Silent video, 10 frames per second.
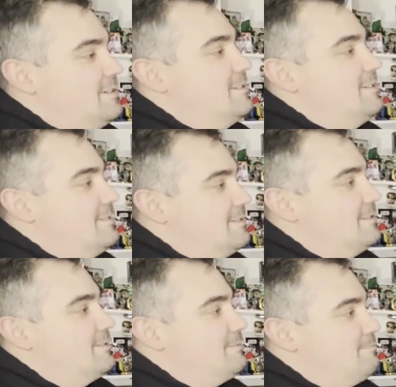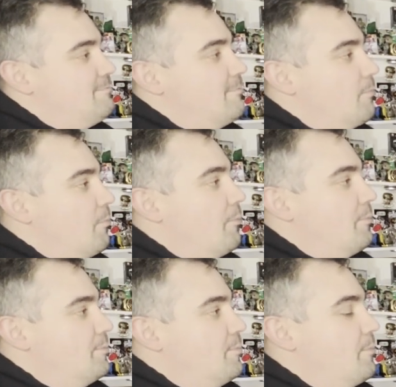We're new. We're
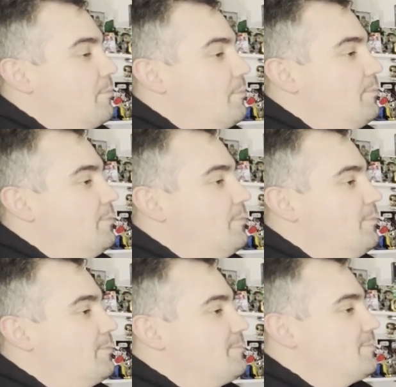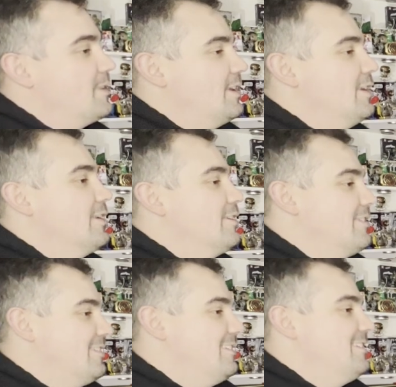gonna revisit this in
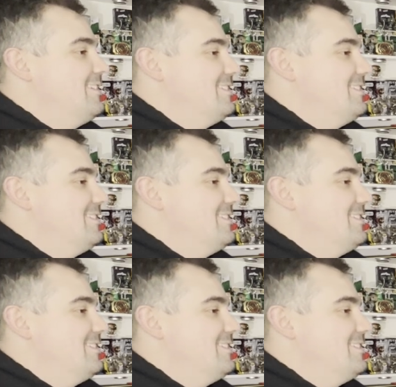a year.